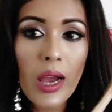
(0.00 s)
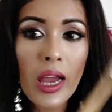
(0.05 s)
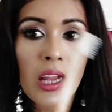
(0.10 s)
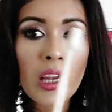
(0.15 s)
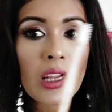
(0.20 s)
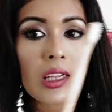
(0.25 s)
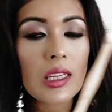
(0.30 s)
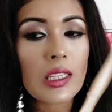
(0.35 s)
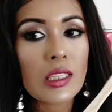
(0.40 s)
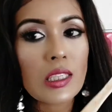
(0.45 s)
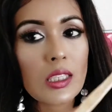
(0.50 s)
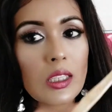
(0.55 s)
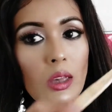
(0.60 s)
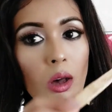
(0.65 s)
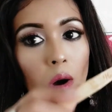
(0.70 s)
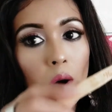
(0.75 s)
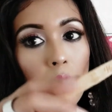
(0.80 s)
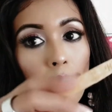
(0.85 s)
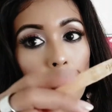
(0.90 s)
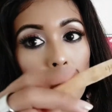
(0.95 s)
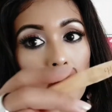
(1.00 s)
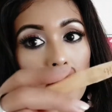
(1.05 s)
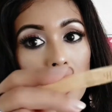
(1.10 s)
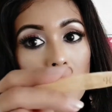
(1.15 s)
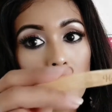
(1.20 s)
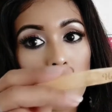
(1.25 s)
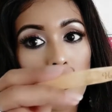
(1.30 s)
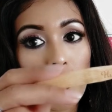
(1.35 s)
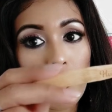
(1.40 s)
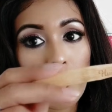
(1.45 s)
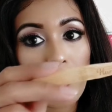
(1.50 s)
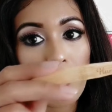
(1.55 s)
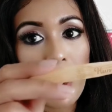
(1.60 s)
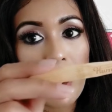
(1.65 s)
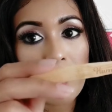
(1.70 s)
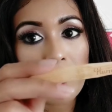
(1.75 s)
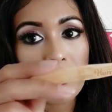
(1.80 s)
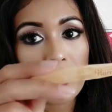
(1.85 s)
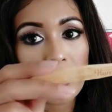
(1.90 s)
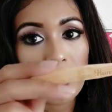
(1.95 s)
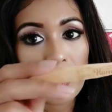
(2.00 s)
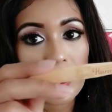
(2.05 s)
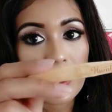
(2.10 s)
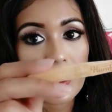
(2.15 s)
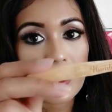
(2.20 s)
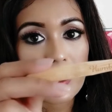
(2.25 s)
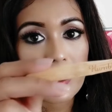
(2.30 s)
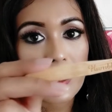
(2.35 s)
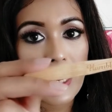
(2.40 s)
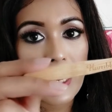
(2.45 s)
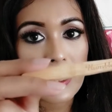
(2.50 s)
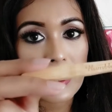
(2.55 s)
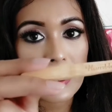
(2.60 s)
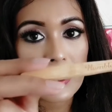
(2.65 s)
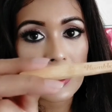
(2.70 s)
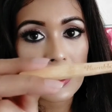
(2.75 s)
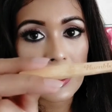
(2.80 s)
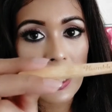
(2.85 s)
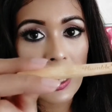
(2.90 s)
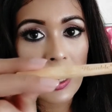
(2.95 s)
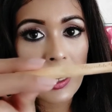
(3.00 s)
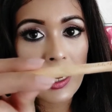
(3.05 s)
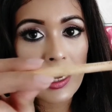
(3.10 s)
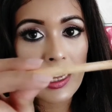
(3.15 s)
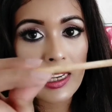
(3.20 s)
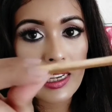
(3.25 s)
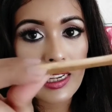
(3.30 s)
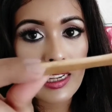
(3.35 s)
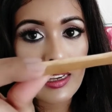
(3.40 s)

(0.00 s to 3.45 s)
and it's only for $5.99.